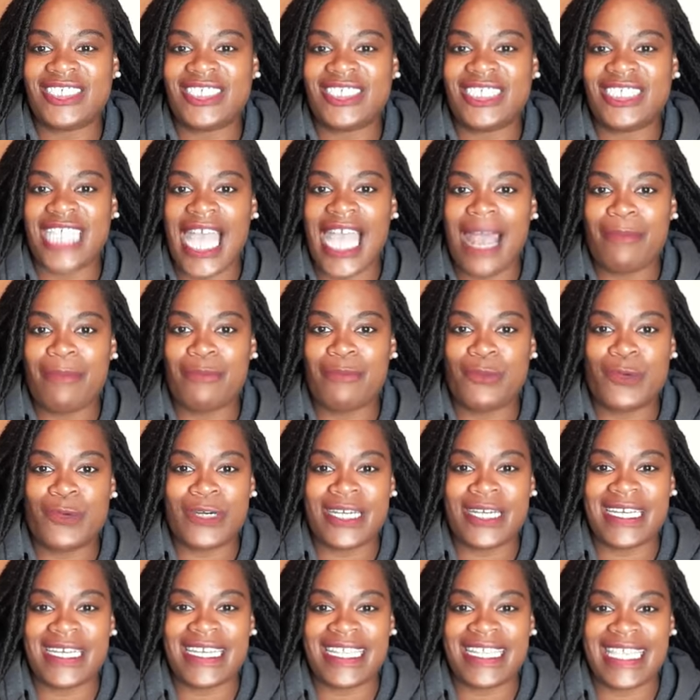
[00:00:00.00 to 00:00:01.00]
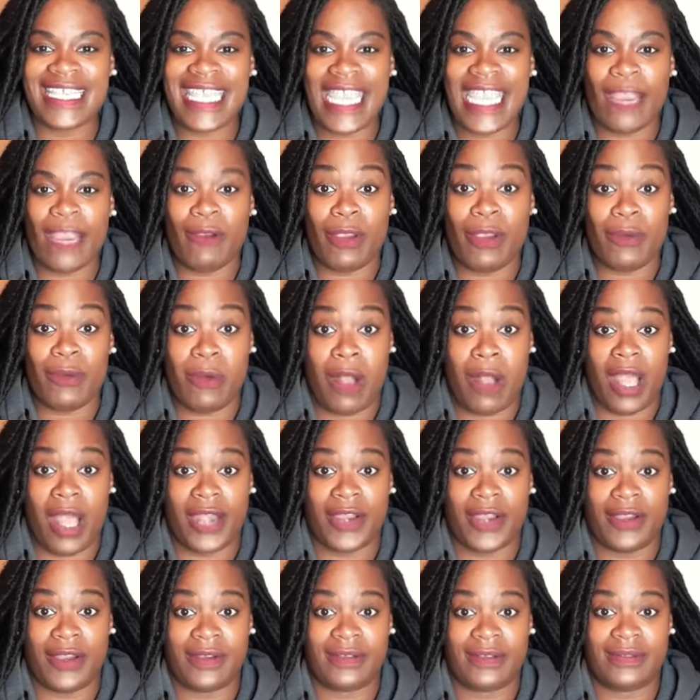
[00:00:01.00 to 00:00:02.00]
Chop Wood, Carry
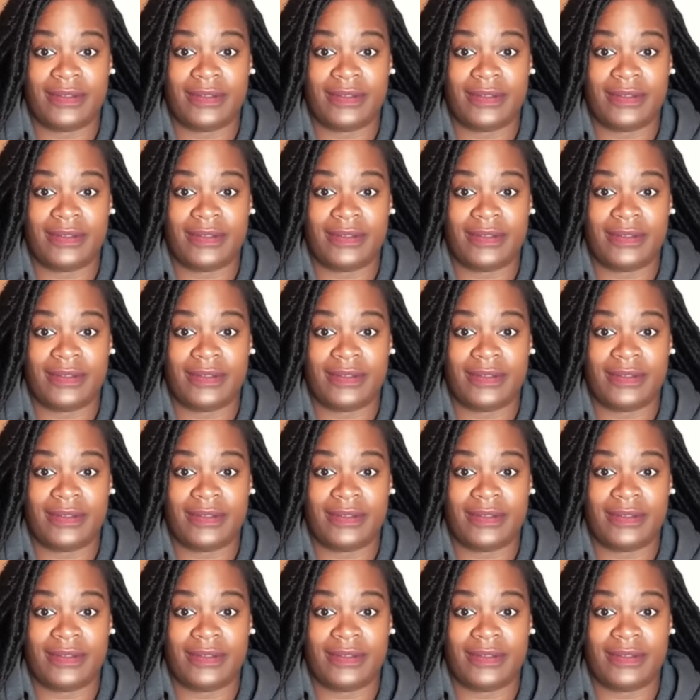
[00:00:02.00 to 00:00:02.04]
Water.